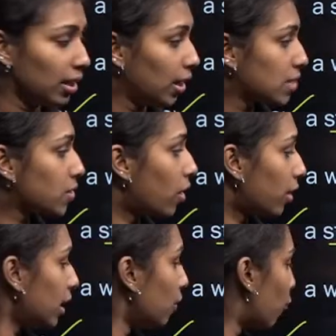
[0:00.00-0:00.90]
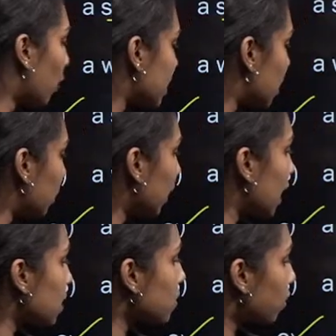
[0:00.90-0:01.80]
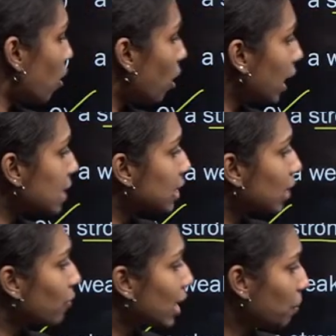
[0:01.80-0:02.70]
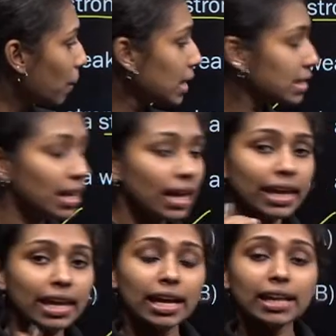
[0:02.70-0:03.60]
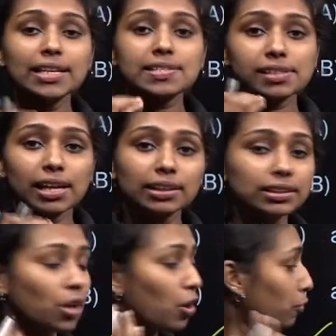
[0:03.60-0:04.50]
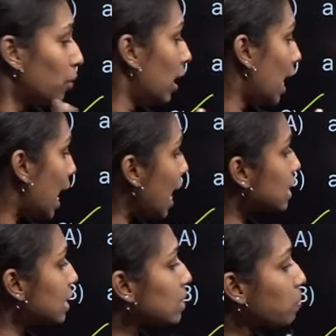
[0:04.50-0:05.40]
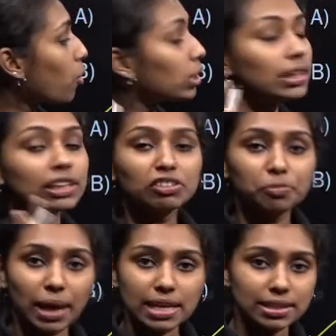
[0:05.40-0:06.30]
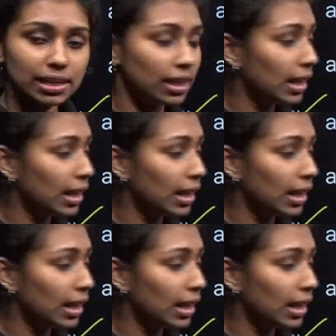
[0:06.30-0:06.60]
salt, right? For example, in the case of strong acid and weak base, here the strength of acid is more than that of the base, right?